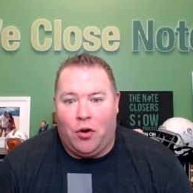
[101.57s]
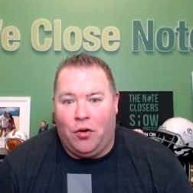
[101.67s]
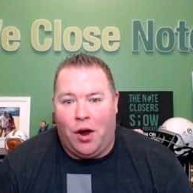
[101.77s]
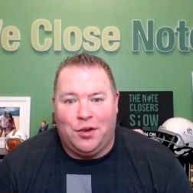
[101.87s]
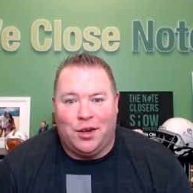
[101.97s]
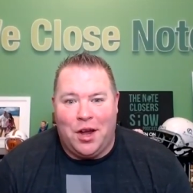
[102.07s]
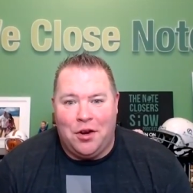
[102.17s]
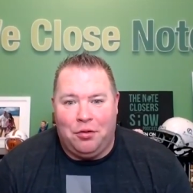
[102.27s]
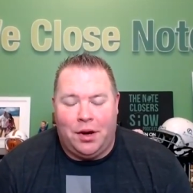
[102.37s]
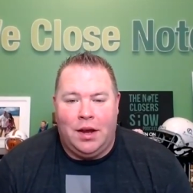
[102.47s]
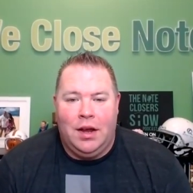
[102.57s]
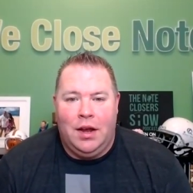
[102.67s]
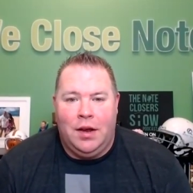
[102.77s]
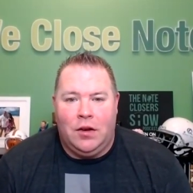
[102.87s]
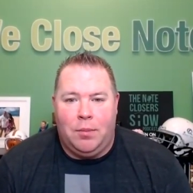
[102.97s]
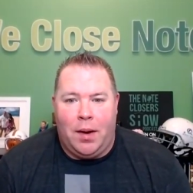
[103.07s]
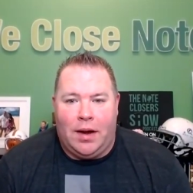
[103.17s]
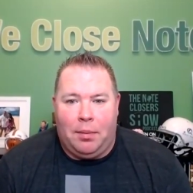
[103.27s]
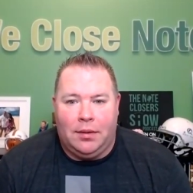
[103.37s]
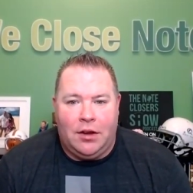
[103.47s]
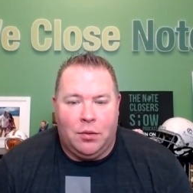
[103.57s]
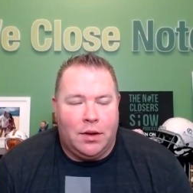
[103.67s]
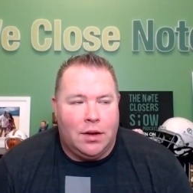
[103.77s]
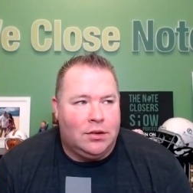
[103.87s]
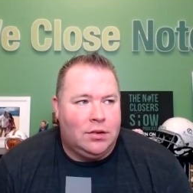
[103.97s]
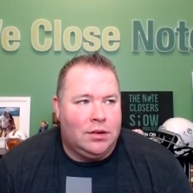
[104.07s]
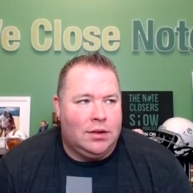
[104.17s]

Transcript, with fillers: across the country to spend a couple days with us.